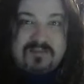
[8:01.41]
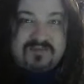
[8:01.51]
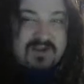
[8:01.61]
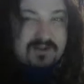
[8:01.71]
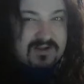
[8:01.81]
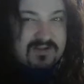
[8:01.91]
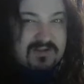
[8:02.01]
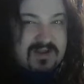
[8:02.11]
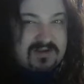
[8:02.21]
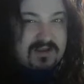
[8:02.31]
If I click
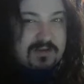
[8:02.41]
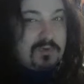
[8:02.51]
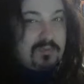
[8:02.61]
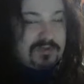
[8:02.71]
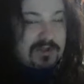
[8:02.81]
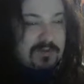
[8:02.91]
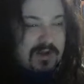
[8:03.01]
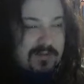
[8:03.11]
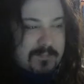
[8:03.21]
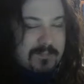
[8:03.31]
that, it will blow
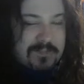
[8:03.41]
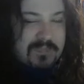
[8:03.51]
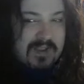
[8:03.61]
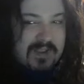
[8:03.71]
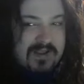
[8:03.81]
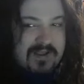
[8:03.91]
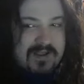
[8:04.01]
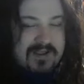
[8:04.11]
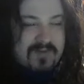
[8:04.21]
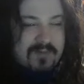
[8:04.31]
up.
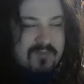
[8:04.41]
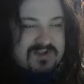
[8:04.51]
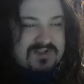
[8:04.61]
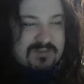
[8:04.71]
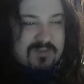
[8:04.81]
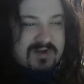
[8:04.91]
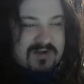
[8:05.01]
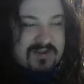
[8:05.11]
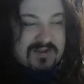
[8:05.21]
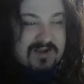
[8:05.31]
If I press the button
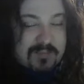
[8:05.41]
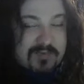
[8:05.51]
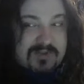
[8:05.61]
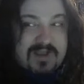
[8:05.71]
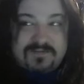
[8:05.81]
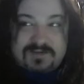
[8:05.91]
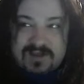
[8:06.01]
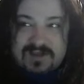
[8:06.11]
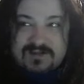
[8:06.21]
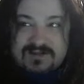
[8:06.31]
on the upper left
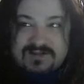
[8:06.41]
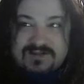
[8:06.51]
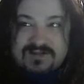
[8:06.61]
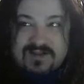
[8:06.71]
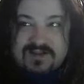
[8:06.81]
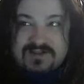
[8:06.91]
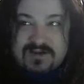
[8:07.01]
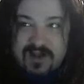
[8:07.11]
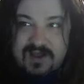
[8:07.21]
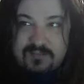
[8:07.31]
hand, that is
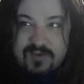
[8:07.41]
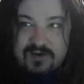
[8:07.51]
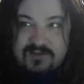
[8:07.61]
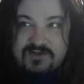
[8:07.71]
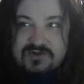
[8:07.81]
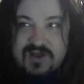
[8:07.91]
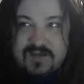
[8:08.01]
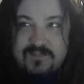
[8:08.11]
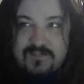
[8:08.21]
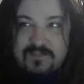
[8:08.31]
not part of the trap,
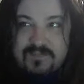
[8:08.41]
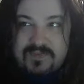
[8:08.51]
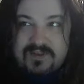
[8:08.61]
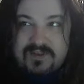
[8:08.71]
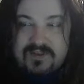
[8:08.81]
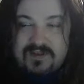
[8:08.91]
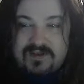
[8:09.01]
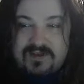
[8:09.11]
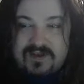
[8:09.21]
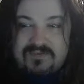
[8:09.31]

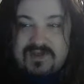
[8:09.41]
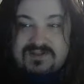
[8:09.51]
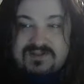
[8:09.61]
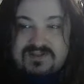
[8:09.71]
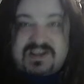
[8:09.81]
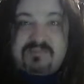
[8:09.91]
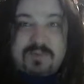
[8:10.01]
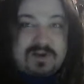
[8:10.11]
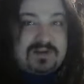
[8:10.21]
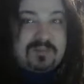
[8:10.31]
and that is a safe
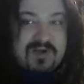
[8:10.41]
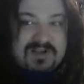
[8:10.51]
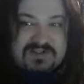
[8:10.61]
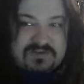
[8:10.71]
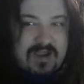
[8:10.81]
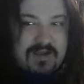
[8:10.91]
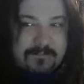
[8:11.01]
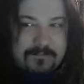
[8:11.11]
button to press, right?